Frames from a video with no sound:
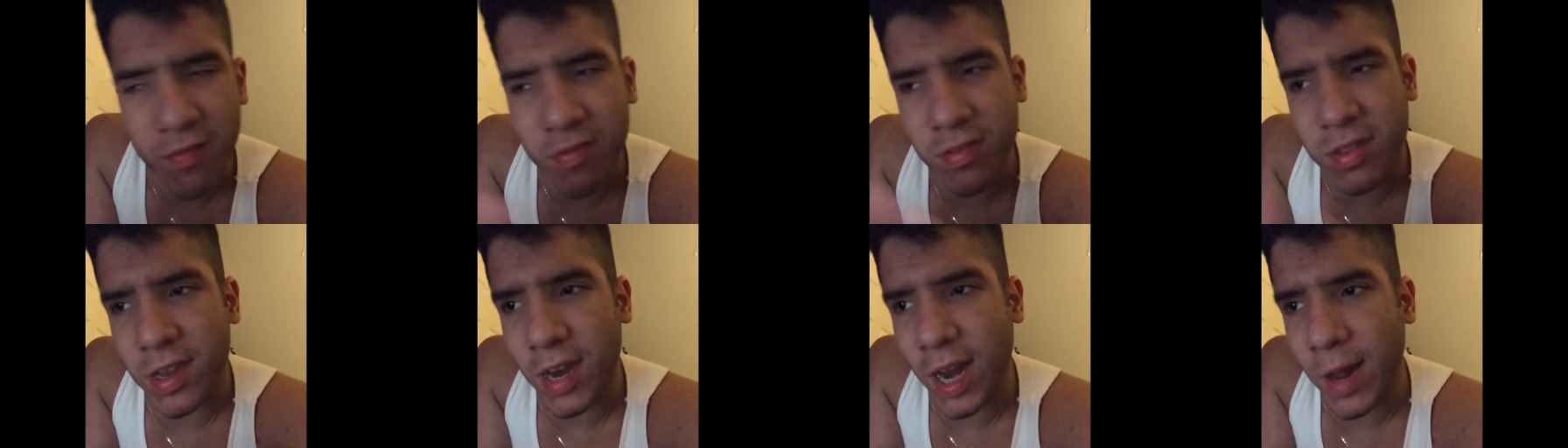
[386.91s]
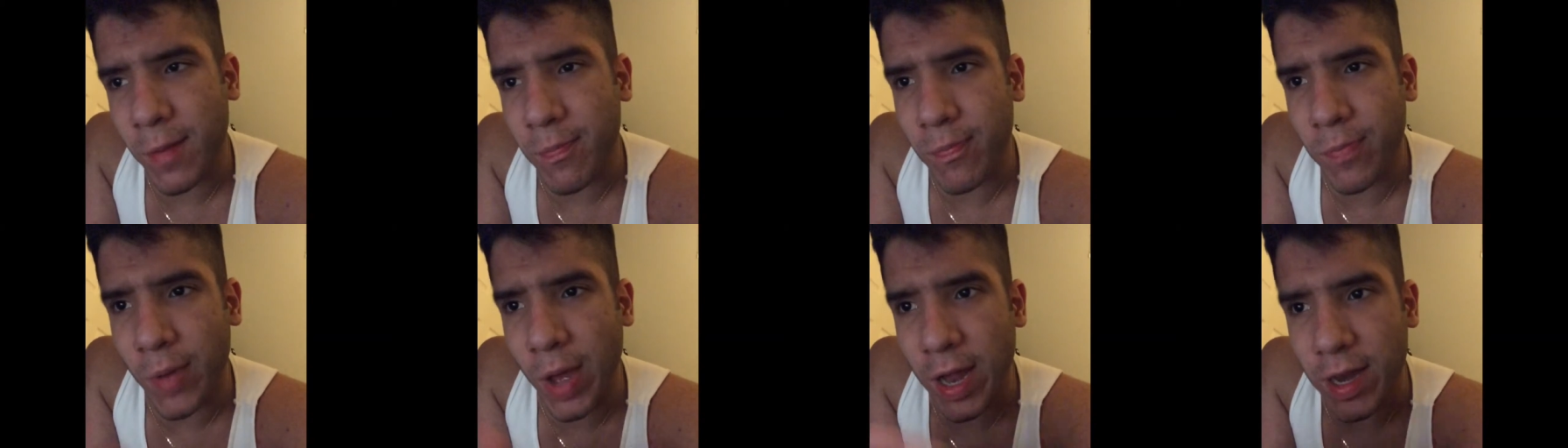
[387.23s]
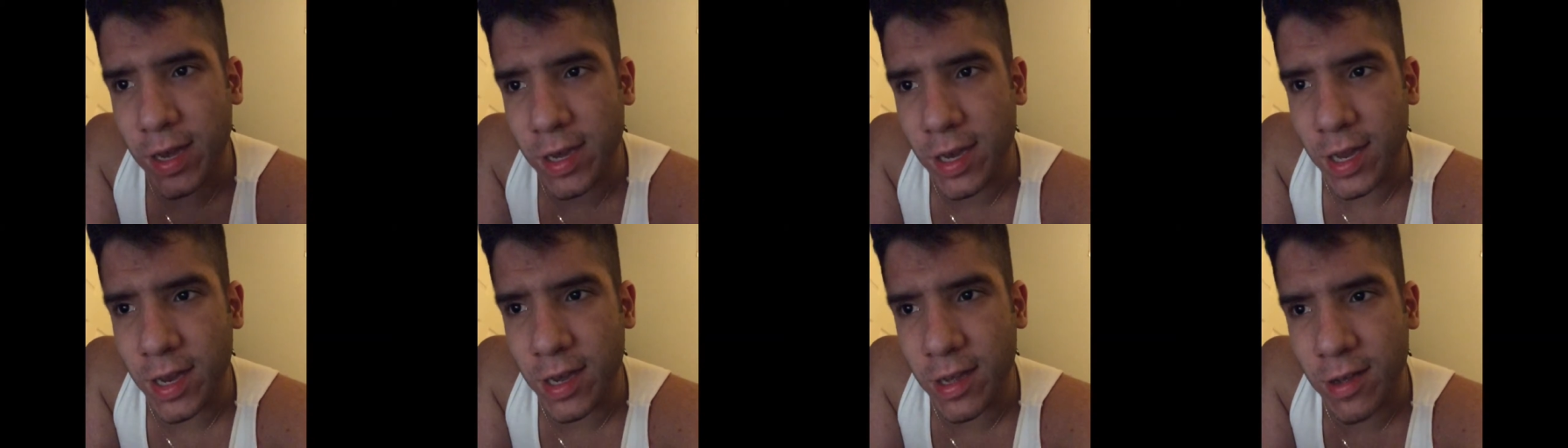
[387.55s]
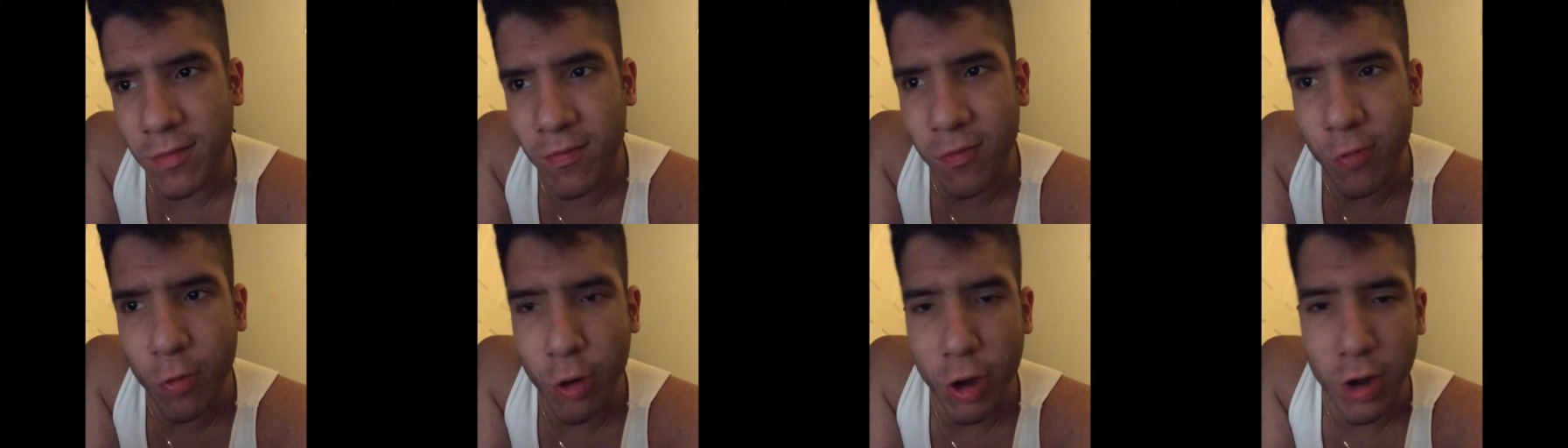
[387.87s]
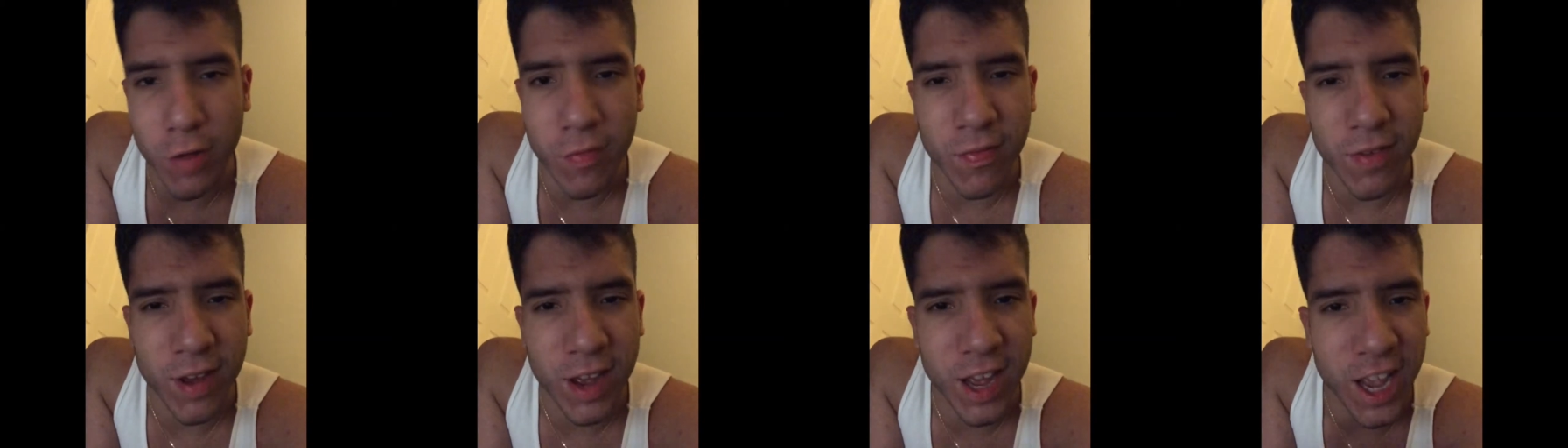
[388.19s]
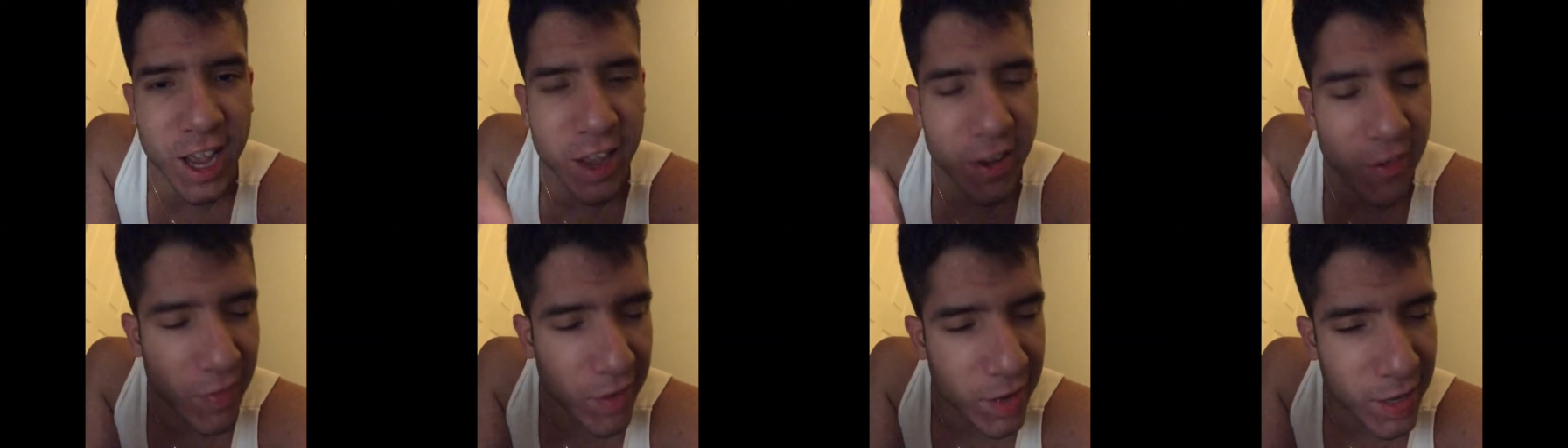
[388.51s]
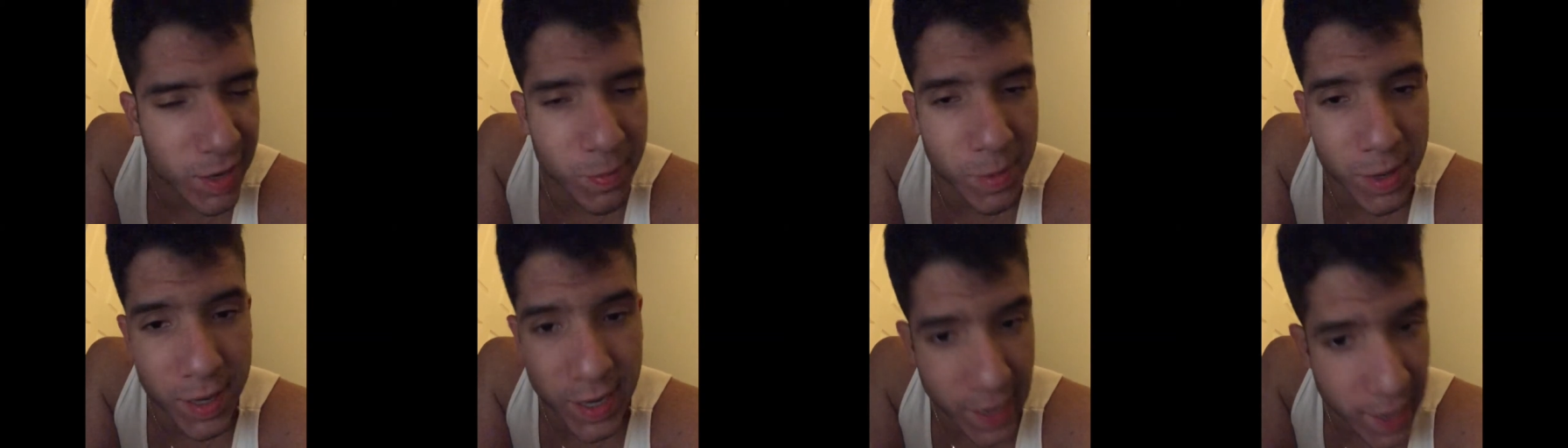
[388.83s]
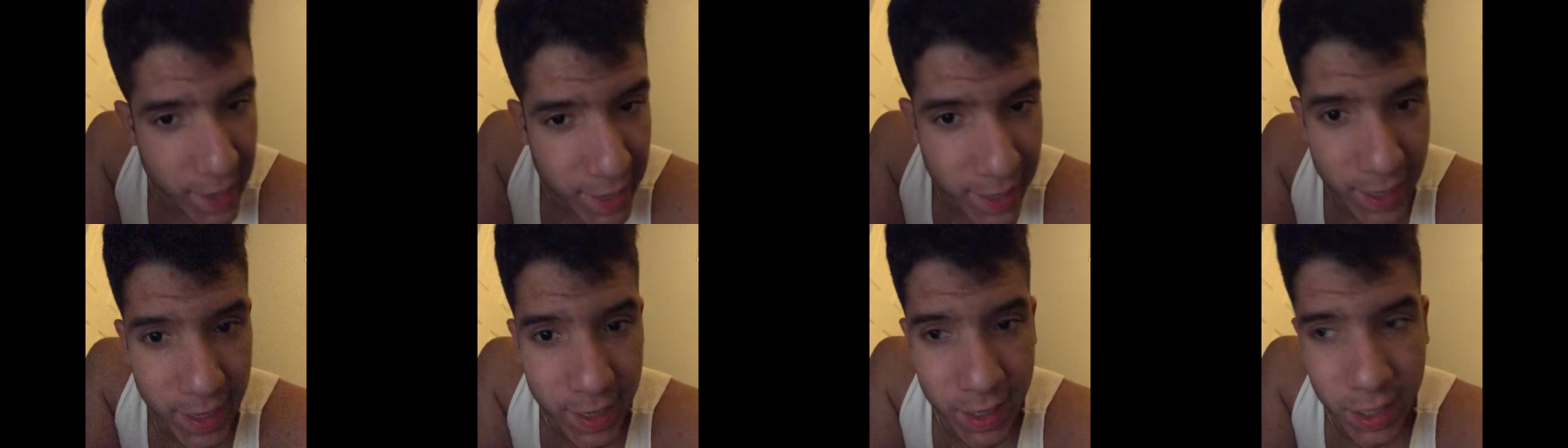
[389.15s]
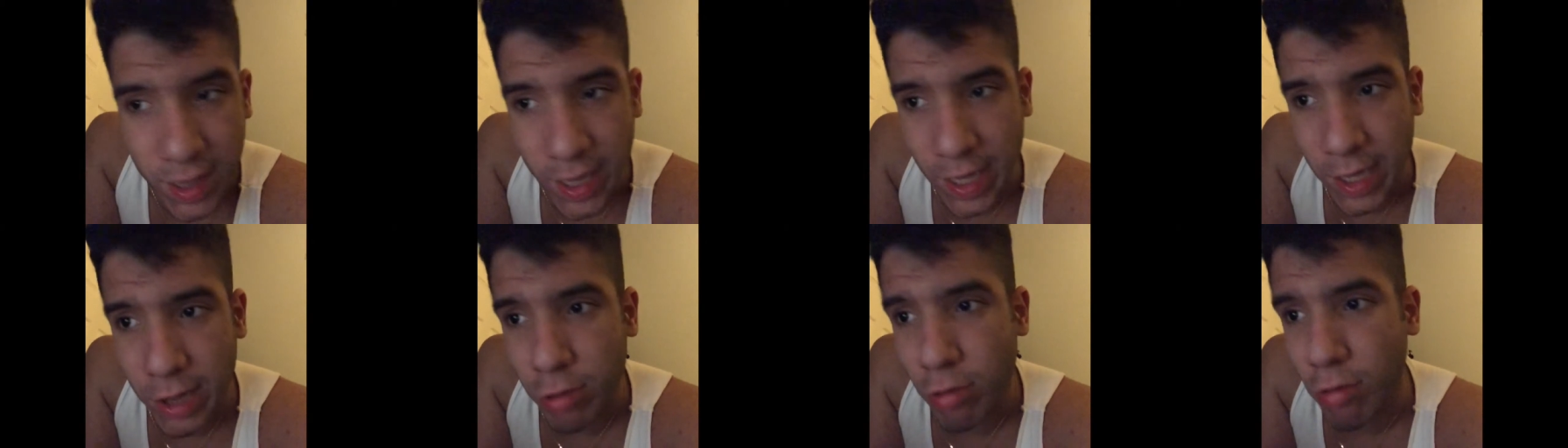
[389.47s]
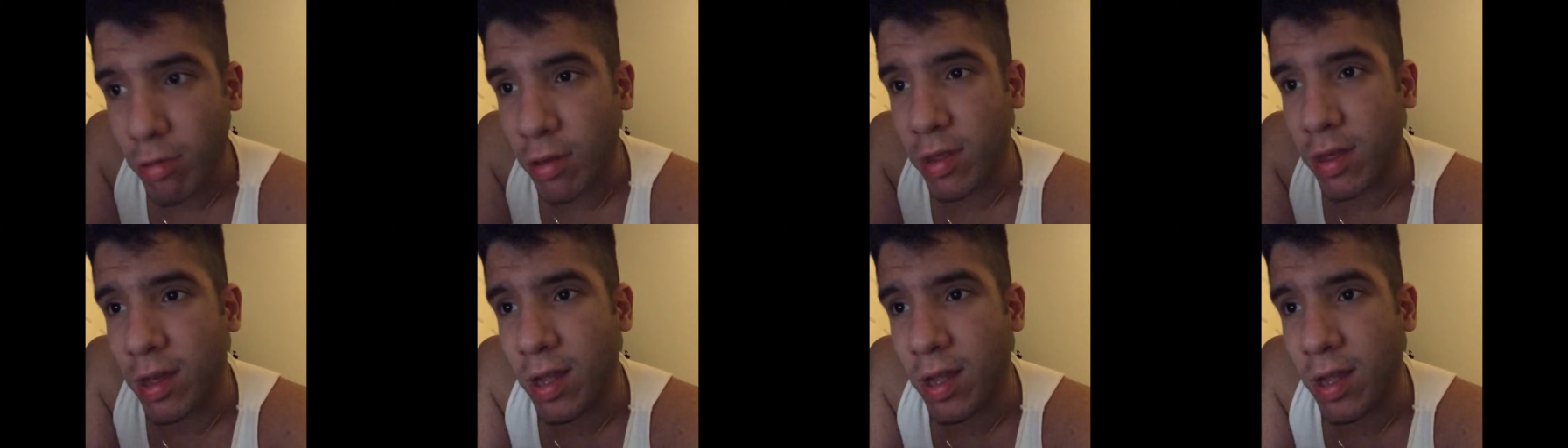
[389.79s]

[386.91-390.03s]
and then I did 45, and then my dad did like 3